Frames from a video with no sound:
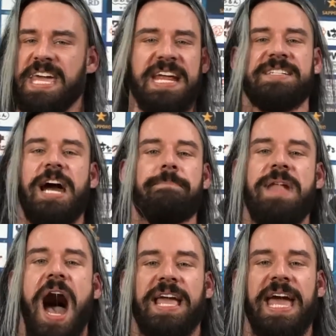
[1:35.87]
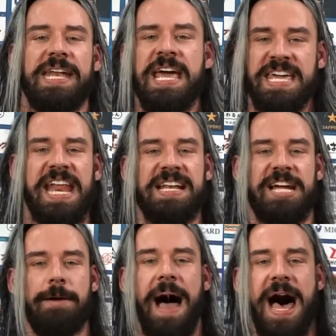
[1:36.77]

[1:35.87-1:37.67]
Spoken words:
You didn't come knocking. You didn't come